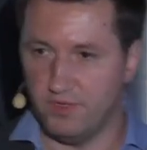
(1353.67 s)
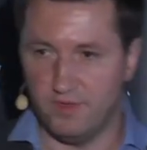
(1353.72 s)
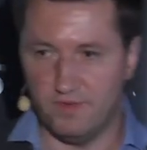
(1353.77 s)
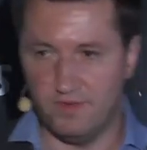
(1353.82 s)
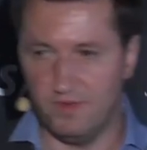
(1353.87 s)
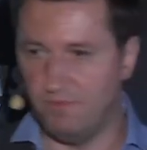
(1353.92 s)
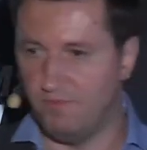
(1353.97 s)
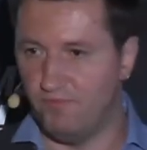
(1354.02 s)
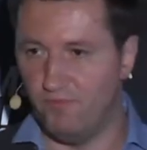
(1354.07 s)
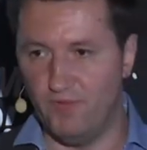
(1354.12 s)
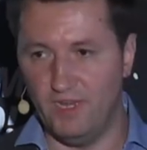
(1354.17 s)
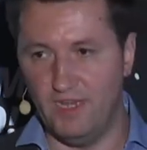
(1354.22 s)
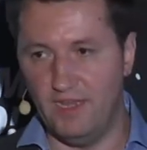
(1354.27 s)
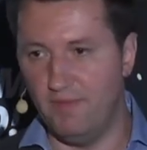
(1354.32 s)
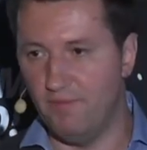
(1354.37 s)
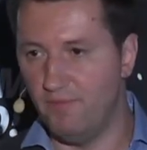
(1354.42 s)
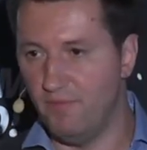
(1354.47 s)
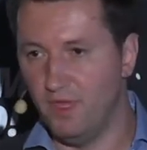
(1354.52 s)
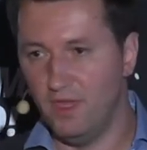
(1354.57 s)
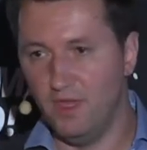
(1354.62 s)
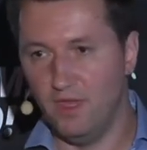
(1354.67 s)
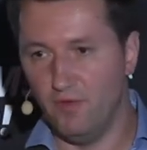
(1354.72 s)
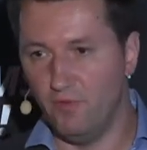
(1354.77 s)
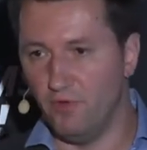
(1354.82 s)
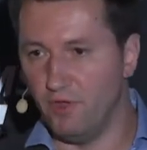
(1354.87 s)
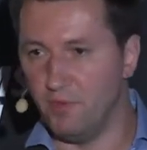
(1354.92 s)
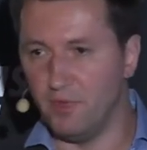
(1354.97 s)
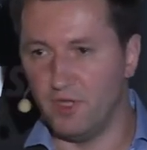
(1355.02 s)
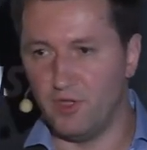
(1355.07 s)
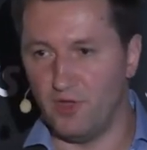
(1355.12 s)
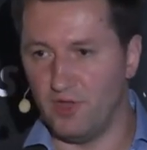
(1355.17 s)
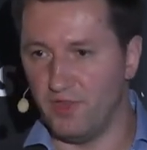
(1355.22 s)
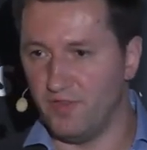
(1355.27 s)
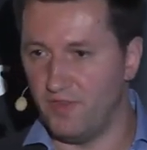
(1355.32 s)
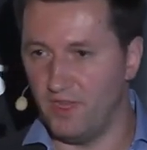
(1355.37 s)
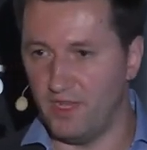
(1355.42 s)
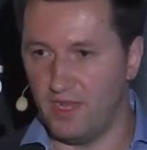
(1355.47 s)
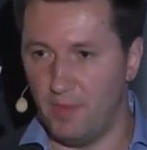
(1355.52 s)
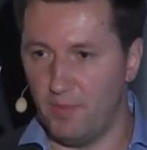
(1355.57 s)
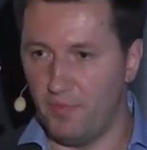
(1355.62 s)
It's a really rudimentary
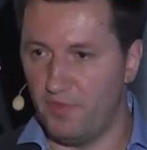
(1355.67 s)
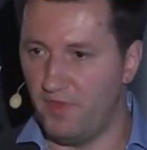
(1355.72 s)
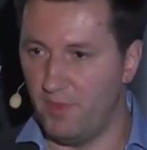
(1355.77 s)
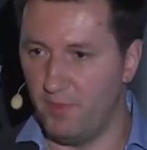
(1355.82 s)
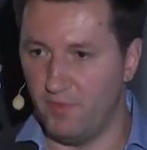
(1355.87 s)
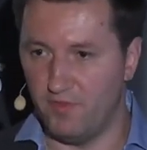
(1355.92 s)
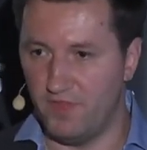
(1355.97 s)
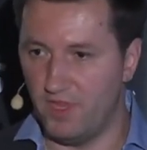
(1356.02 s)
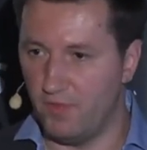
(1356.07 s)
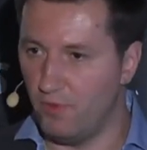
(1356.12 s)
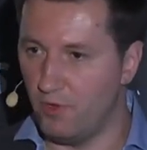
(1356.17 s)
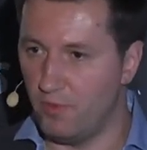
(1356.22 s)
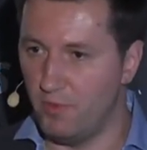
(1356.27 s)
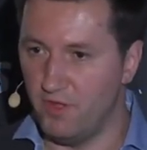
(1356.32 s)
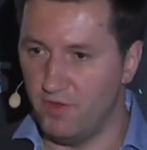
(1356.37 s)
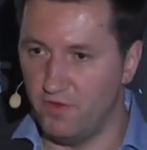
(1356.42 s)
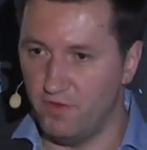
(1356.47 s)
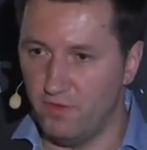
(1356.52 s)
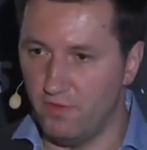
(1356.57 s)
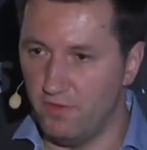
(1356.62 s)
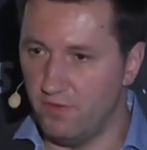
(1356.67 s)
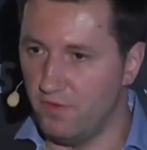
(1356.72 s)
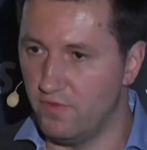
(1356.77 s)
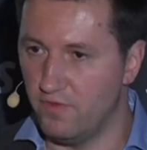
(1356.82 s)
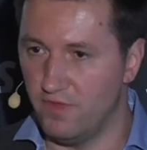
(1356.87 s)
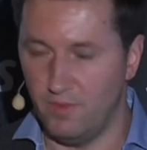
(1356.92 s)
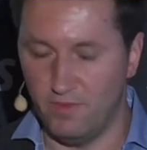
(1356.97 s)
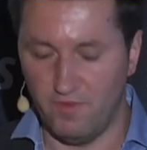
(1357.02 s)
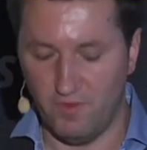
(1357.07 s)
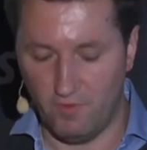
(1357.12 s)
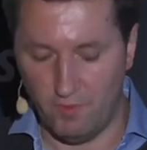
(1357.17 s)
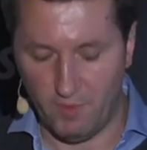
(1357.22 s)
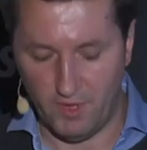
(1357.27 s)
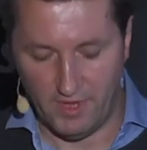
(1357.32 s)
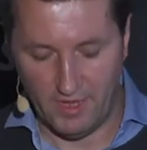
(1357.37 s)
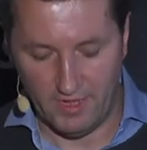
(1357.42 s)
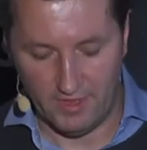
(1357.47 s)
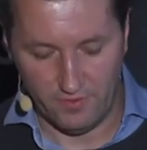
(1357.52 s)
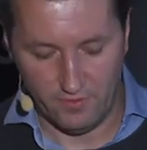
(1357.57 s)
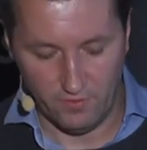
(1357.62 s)
setup, same as Network Manager uses, same as
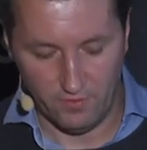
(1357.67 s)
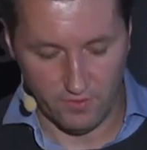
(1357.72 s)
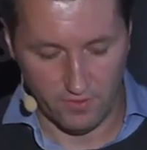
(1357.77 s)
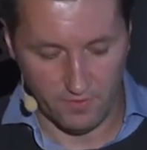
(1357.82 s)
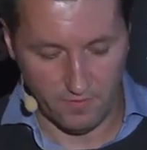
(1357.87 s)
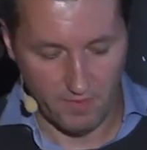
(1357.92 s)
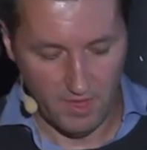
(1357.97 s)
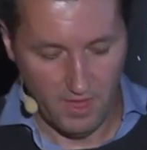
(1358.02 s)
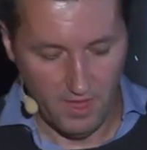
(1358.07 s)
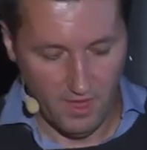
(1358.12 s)
everybody else uses.